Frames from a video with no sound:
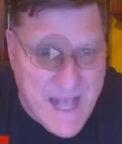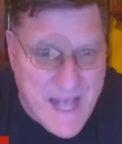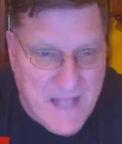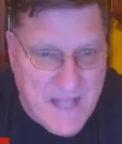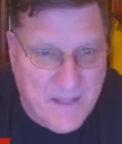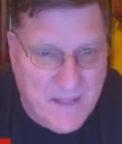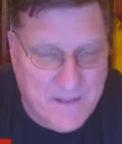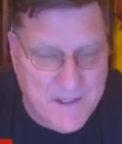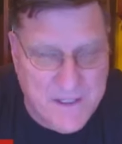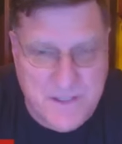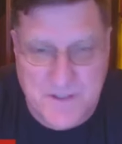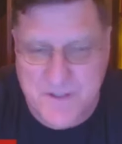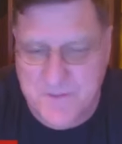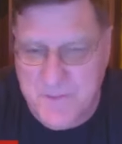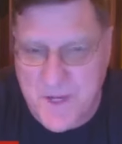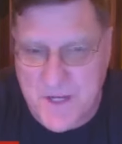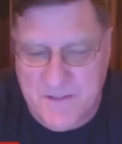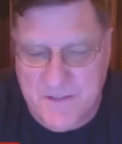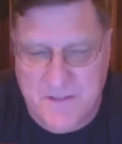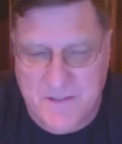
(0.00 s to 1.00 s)
Reality,
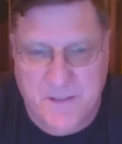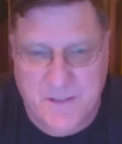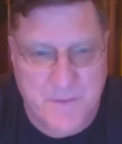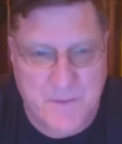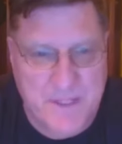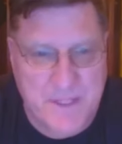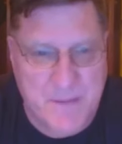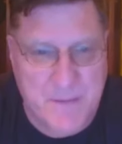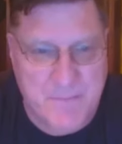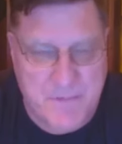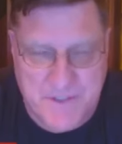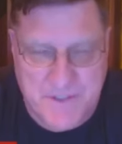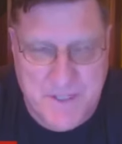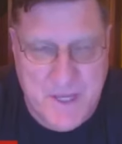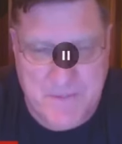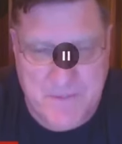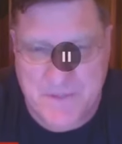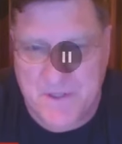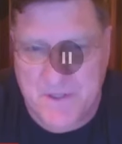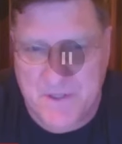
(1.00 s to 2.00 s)
especially when that perception.